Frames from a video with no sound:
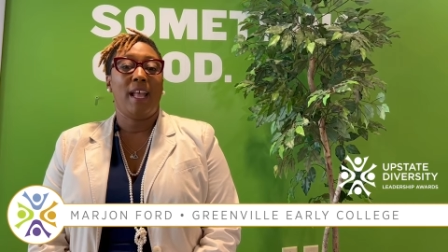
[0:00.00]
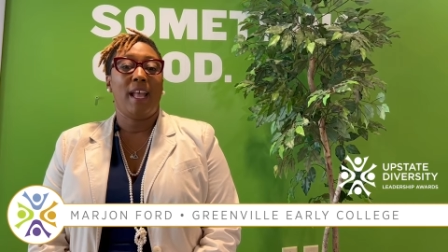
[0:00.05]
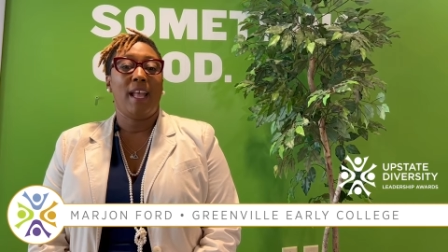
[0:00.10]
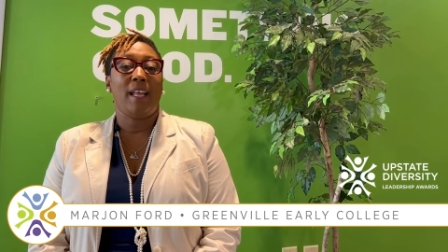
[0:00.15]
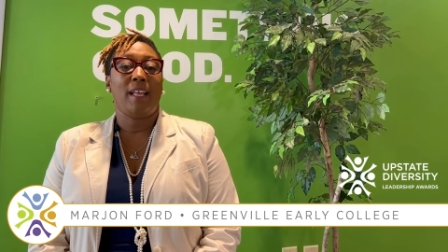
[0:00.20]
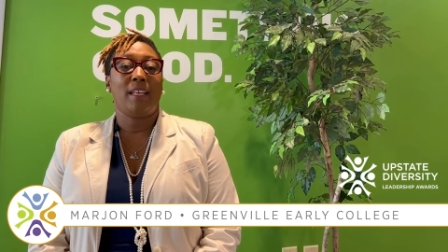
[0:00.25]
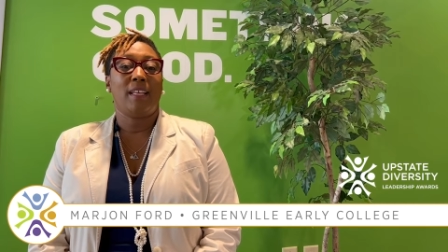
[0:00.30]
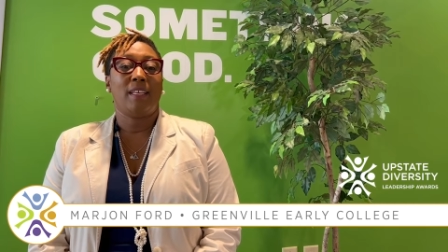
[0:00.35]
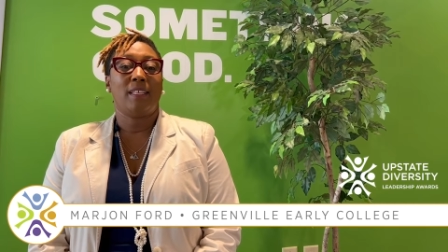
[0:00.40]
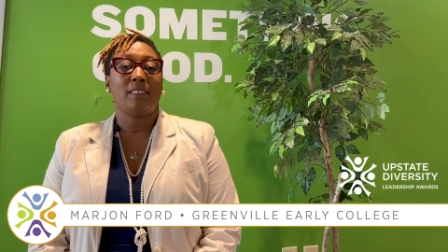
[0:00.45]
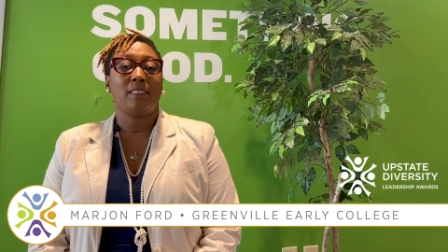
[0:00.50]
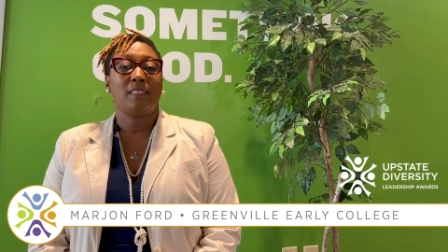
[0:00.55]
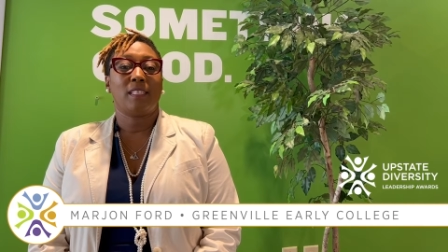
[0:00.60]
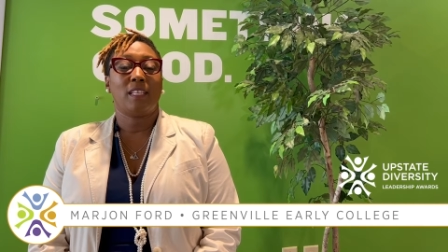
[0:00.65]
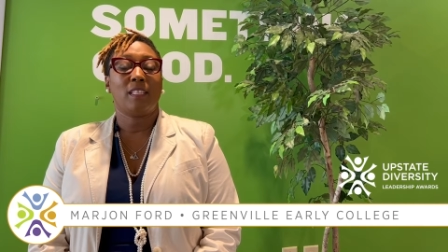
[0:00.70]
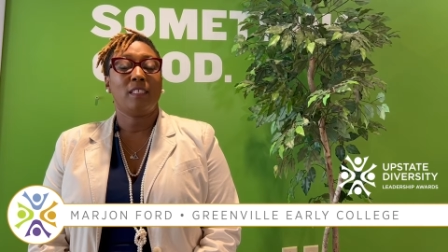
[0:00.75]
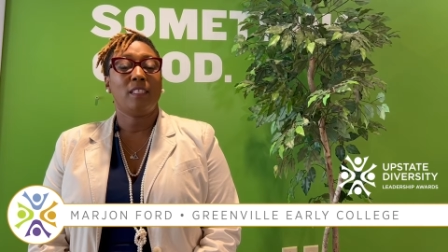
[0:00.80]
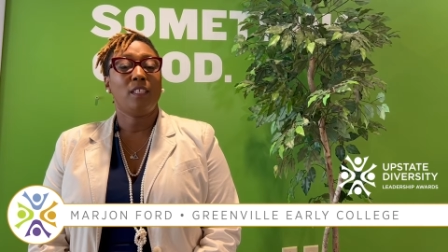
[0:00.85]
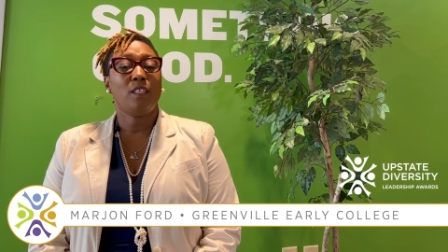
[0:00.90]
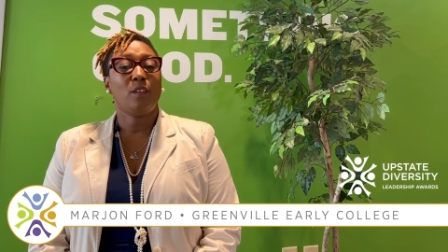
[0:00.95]
And
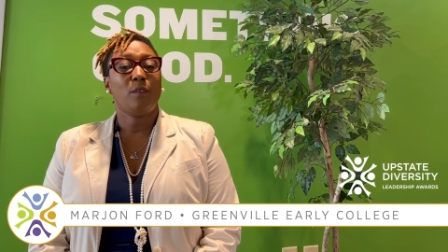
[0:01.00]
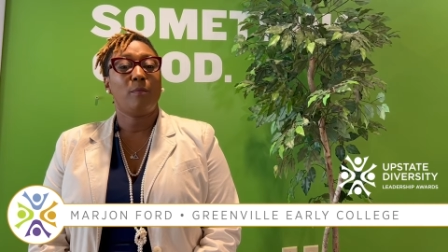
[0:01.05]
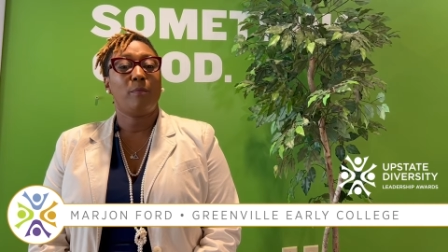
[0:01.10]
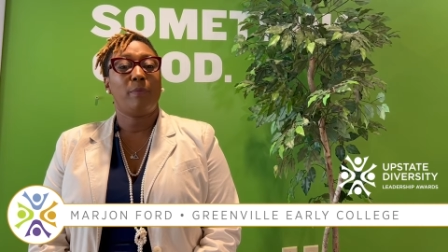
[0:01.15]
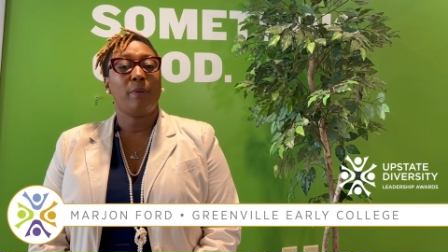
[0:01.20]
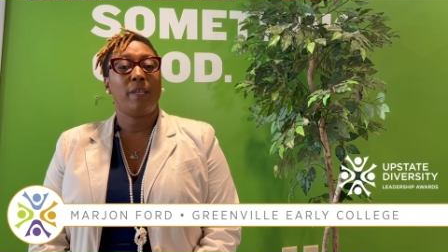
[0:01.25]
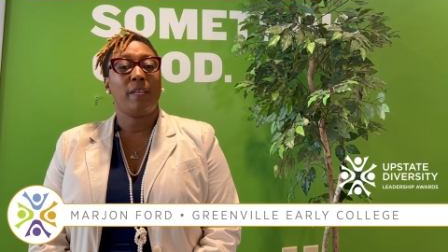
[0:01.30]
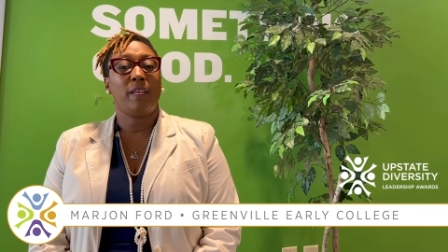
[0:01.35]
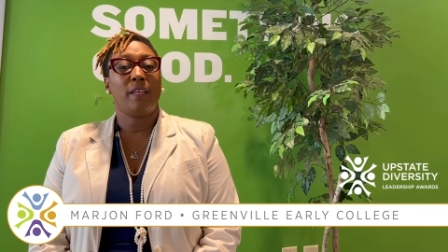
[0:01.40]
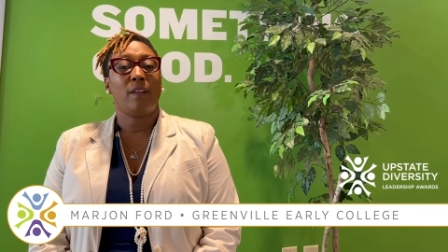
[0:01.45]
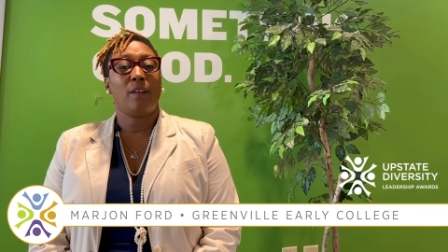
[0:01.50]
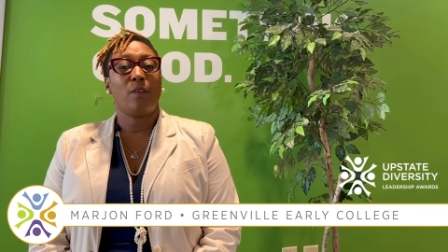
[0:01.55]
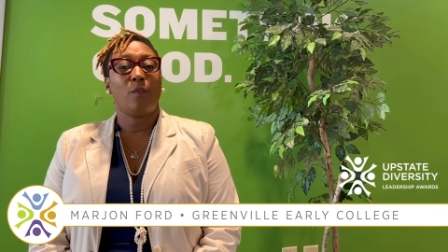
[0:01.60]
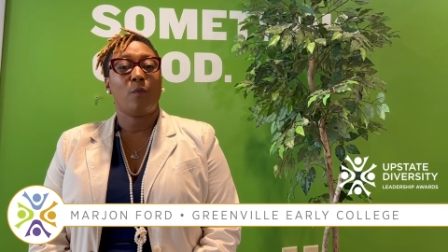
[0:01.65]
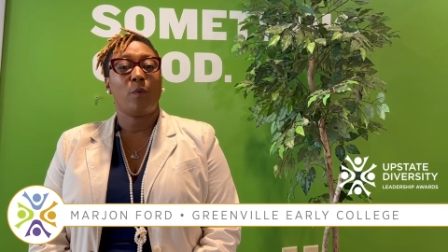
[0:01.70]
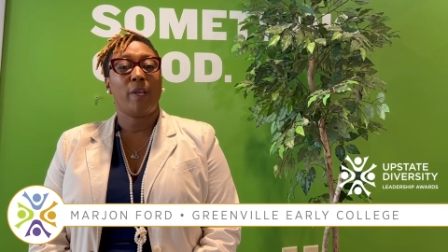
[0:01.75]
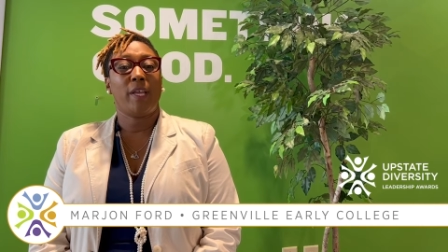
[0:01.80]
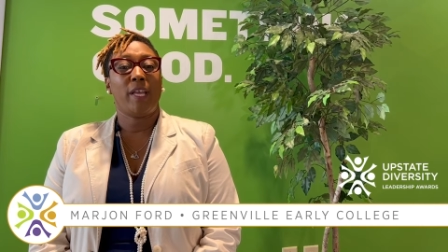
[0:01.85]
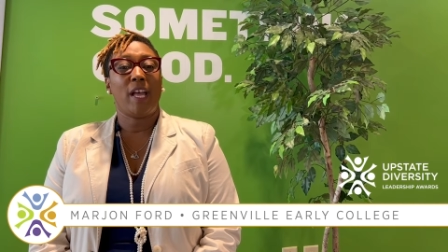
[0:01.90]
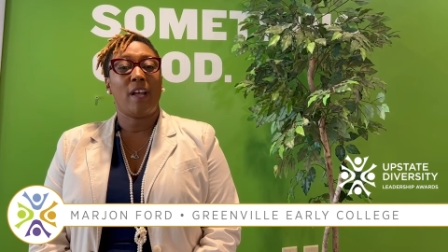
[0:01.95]
a little bit,
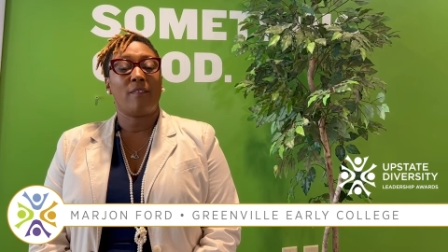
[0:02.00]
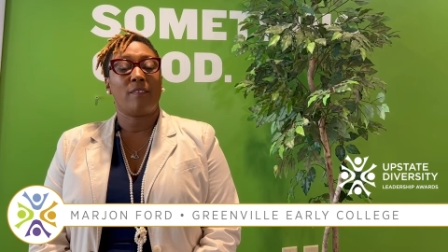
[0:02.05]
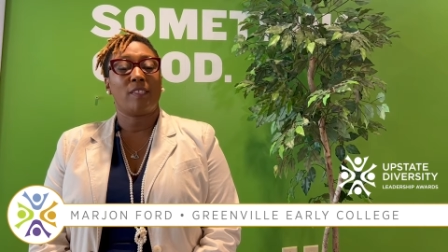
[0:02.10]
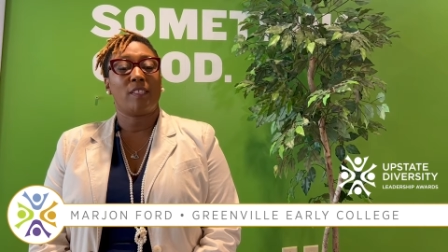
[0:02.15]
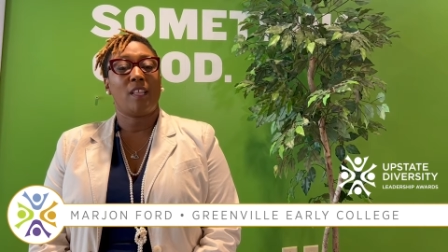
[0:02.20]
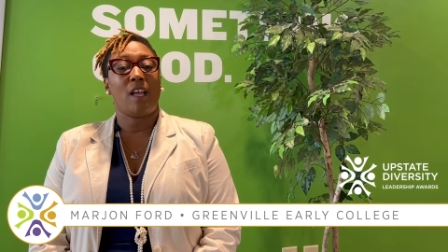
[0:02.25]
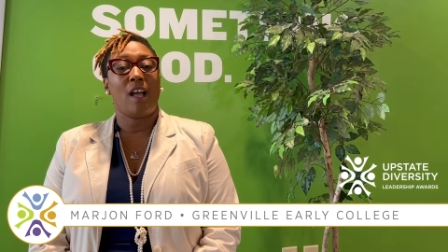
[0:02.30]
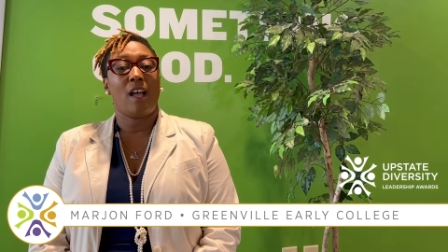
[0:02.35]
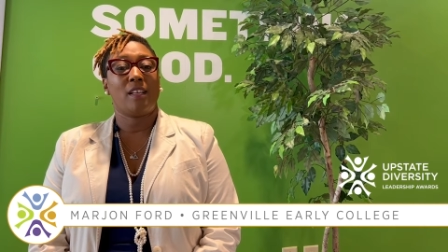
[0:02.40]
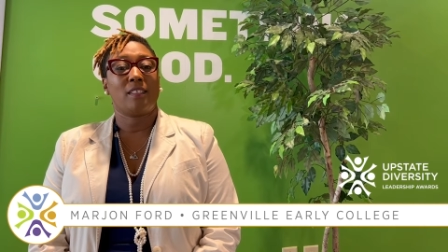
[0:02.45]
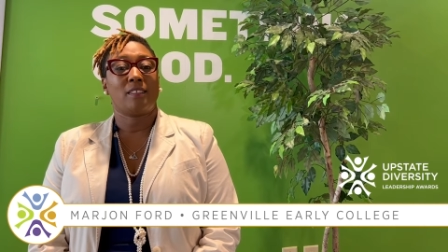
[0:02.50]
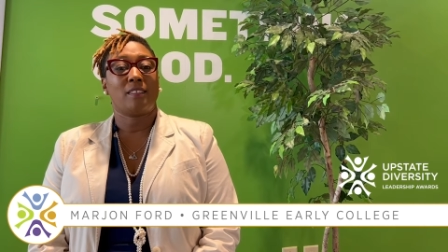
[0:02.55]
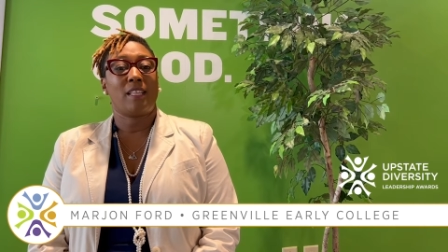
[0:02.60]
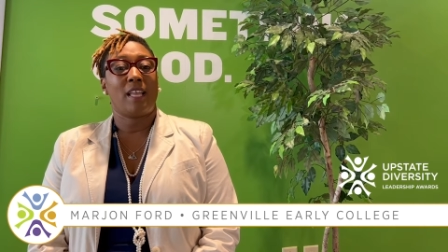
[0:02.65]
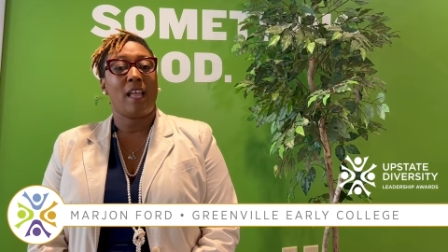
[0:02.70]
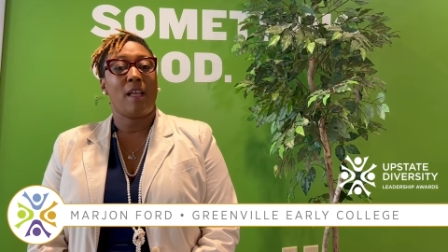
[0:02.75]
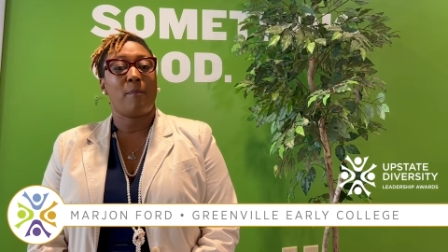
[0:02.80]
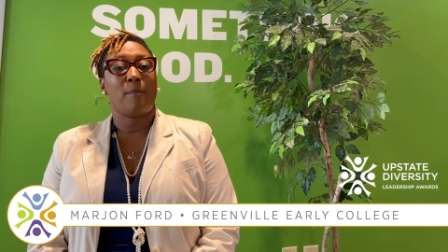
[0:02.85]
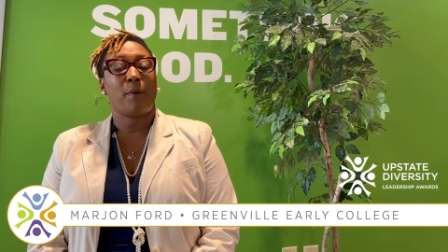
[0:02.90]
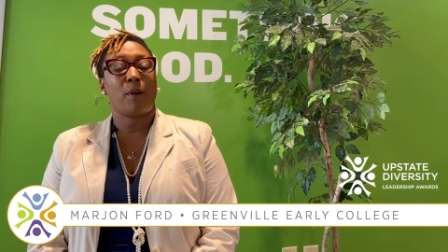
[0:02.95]
we have lost
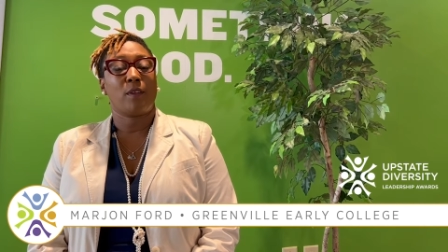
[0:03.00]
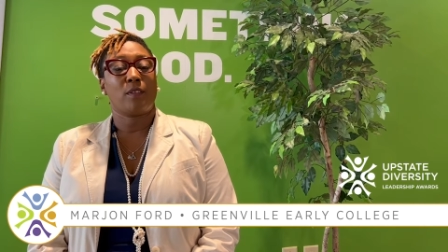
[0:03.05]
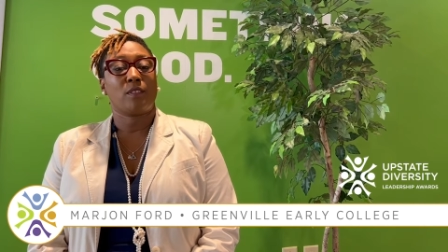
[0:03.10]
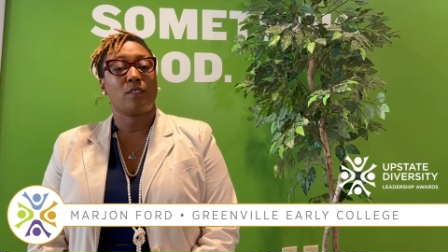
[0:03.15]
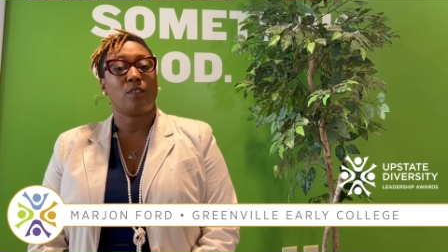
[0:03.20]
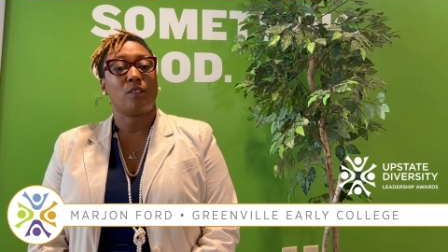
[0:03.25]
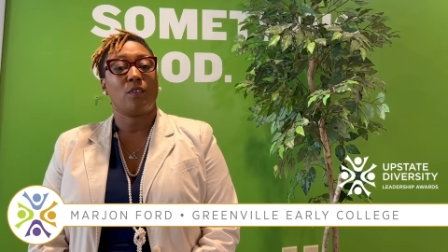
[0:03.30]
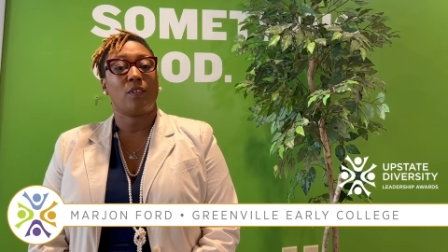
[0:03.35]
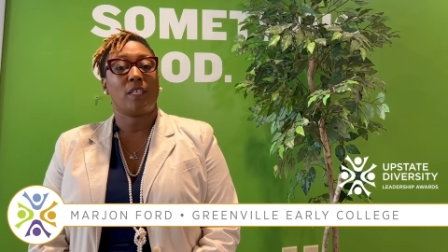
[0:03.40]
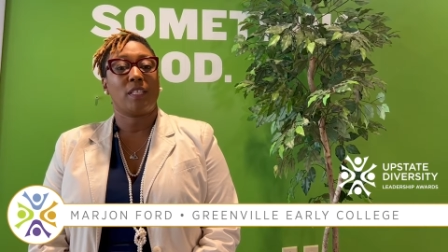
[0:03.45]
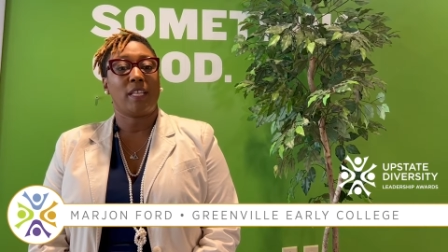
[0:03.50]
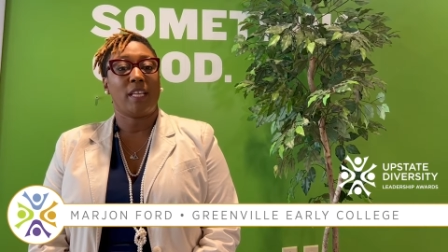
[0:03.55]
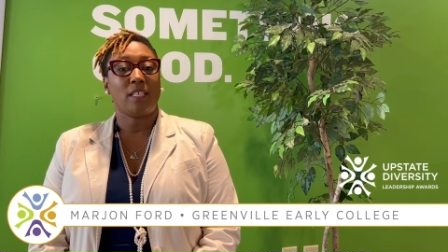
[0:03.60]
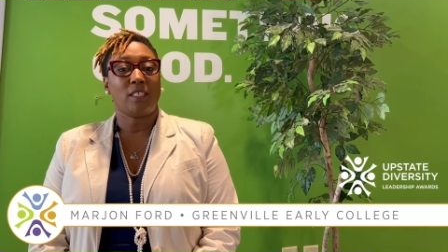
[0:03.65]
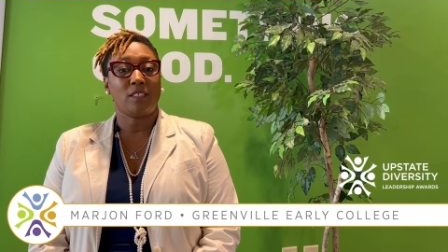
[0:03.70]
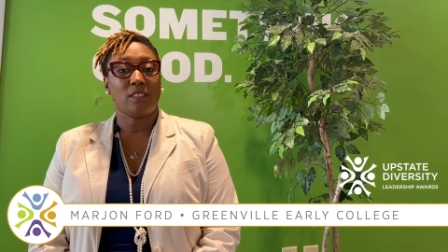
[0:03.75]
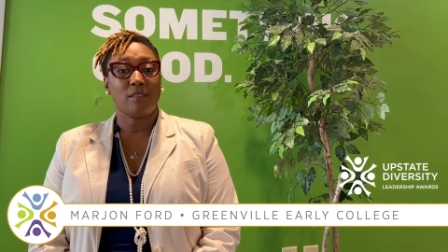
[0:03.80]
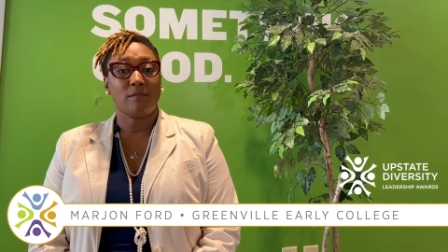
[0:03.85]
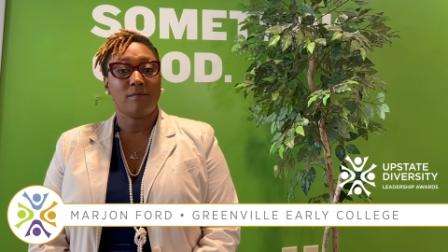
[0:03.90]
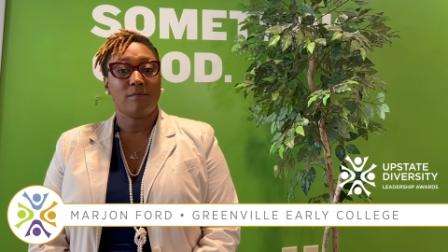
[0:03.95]
that personal
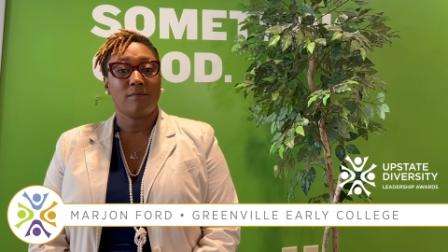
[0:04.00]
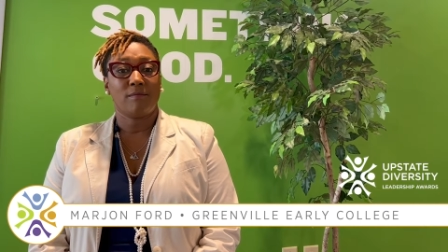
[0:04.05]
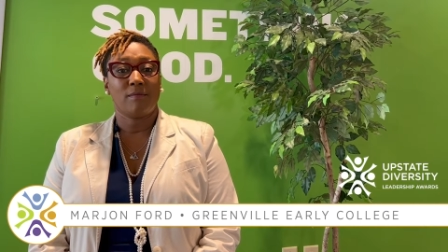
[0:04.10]
connection.